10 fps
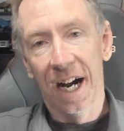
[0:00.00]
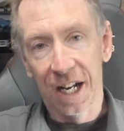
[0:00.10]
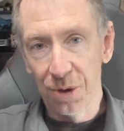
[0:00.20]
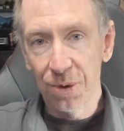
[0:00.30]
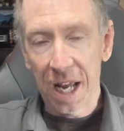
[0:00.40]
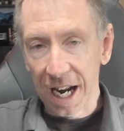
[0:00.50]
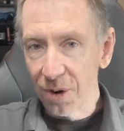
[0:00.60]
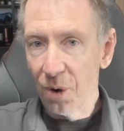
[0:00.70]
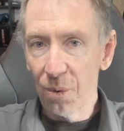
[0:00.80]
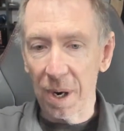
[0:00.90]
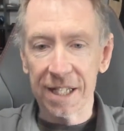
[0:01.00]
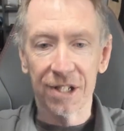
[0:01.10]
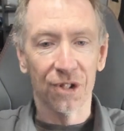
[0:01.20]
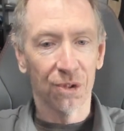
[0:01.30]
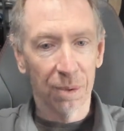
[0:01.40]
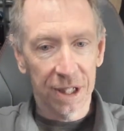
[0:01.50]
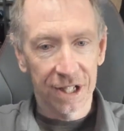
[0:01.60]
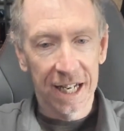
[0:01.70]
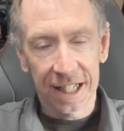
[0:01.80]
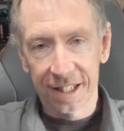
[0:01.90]
you can always just switch
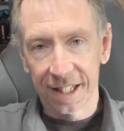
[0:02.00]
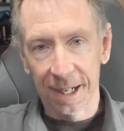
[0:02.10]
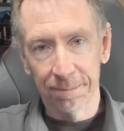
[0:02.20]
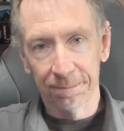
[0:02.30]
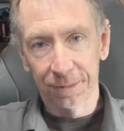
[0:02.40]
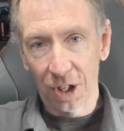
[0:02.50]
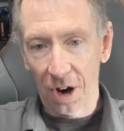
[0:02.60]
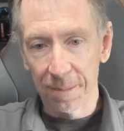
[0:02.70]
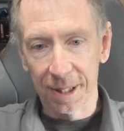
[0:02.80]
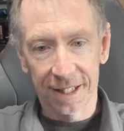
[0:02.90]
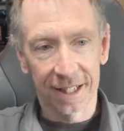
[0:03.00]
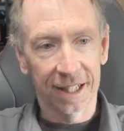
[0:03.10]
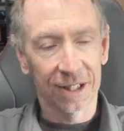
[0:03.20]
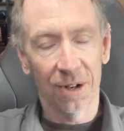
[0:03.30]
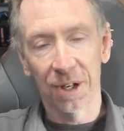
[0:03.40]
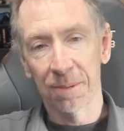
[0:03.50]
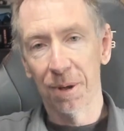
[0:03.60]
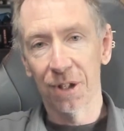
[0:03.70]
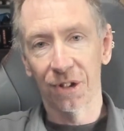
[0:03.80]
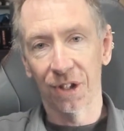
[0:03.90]
next time it's time to
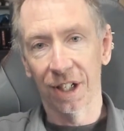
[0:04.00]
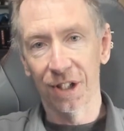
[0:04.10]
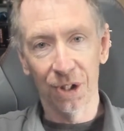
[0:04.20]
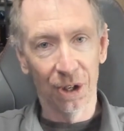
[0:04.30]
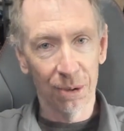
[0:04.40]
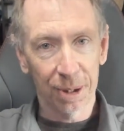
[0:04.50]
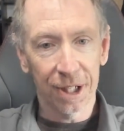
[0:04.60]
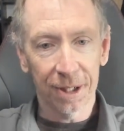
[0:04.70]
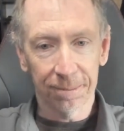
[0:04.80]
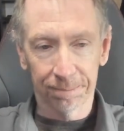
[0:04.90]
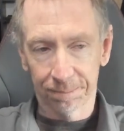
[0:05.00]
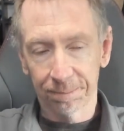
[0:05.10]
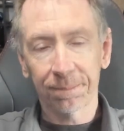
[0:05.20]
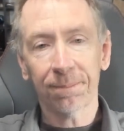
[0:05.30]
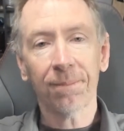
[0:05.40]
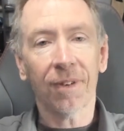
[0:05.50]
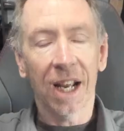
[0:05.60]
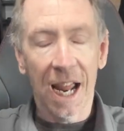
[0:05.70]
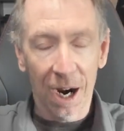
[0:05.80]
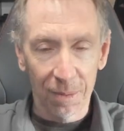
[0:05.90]
purchase a new lubricant.
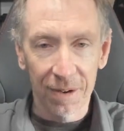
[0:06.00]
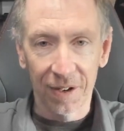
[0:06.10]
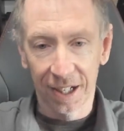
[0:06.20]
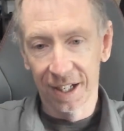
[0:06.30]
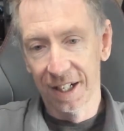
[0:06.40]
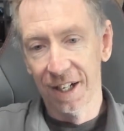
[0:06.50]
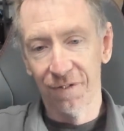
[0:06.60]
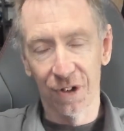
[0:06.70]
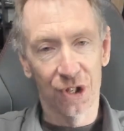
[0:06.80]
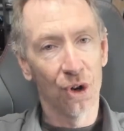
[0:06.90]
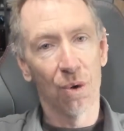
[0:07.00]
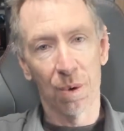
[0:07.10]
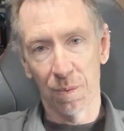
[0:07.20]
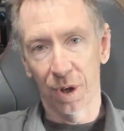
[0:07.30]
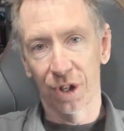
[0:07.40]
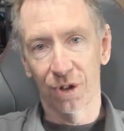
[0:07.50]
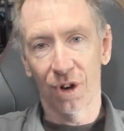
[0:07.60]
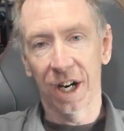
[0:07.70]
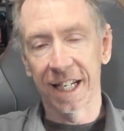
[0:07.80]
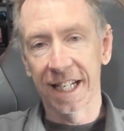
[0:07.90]
However, for sure we want to
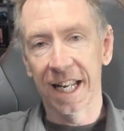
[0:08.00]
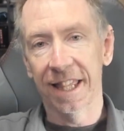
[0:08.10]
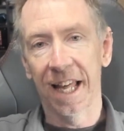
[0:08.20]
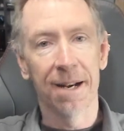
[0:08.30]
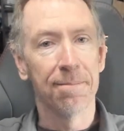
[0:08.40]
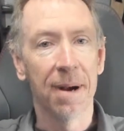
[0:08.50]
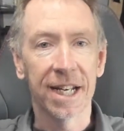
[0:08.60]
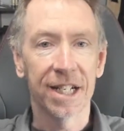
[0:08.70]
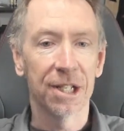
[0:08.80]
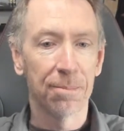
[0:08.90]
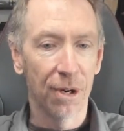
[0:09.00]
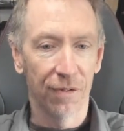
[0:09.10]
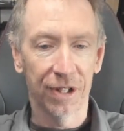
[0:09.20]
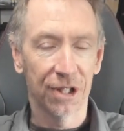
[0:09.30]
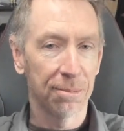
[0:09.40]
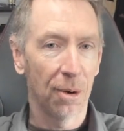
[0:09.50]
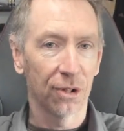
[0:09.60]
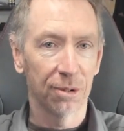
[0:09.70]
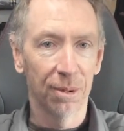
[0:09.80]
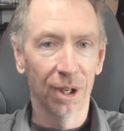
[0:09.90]
try to get that match as perfect as
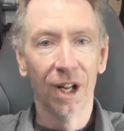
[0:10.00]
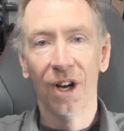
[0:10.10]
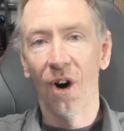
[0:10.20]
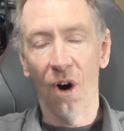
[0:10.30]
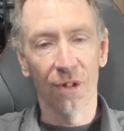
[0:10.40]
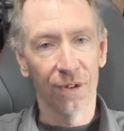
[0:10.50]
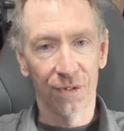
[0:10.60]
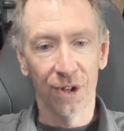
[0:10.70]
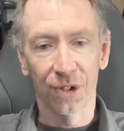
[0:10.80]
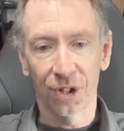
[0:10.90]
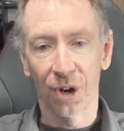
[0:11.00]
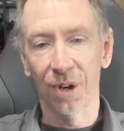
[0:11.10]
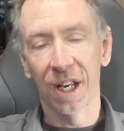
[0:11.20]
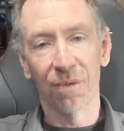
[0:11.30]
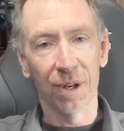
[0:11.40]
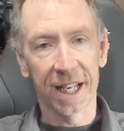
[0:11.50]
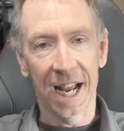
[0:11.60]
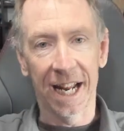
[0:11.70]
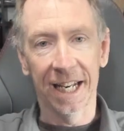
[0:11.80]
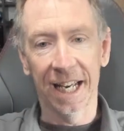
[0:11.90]
possible on the first go if we
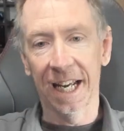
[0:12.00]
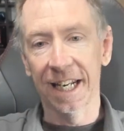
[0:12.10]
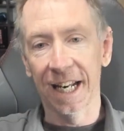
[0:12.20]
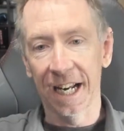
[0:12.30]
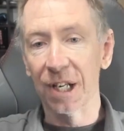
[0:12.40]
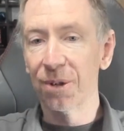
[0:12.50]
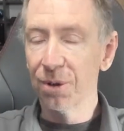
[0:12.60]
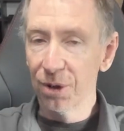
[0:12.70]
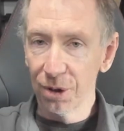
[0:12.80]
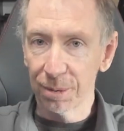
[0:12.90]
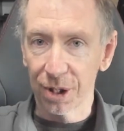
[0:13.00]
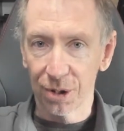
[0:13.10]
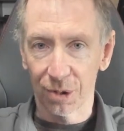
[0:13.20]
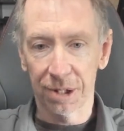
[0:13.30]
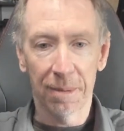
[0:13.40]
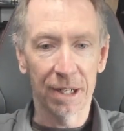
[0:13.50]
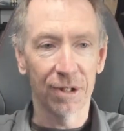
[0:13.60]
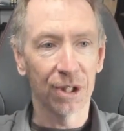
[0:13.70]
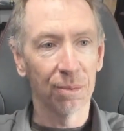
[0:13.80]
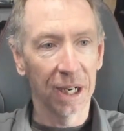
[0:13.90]
can, and a good Lubricant Choice
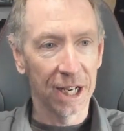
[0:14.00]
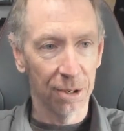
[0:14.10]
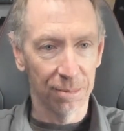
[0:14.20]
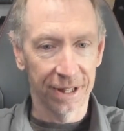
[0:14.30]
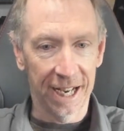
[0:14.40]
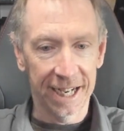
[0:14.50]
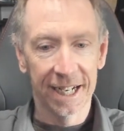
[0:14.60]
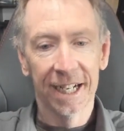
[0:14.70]
Matrix will help with that.